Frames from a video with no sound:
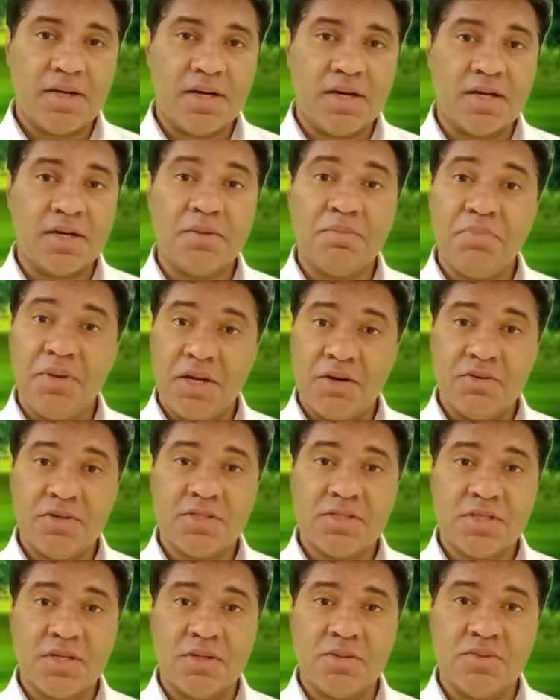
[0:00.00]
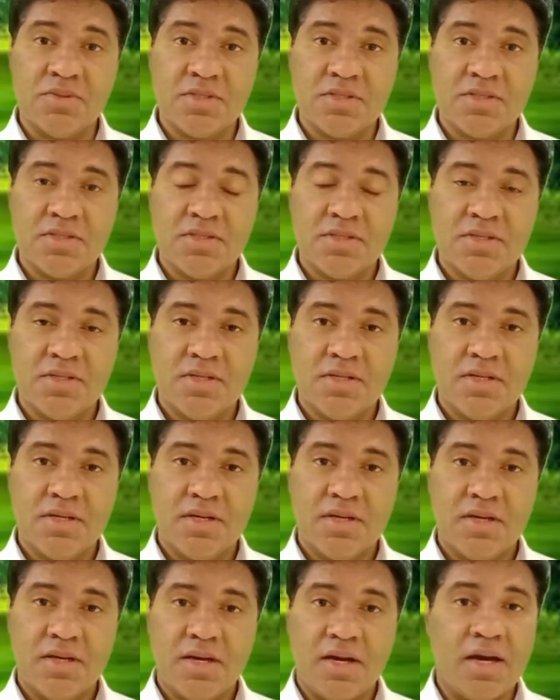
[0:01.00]
at her parents' house
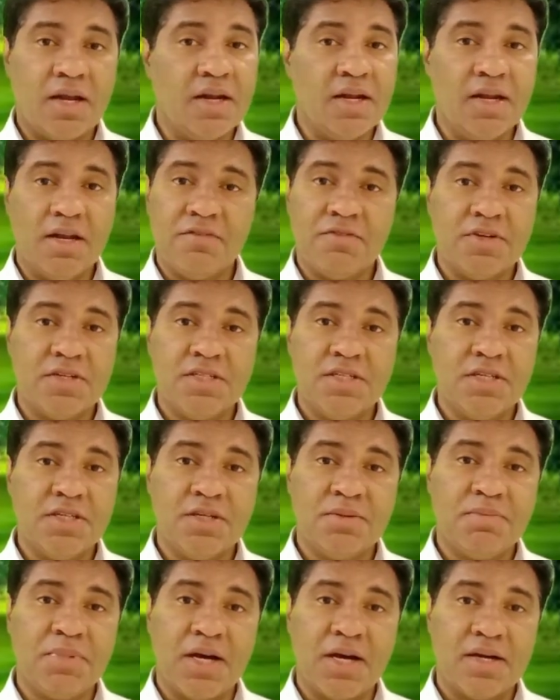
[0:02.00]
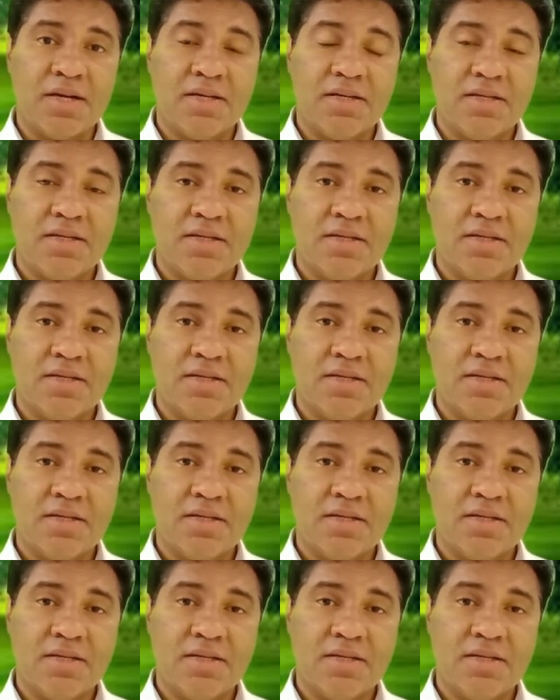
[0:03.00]
and never turned back.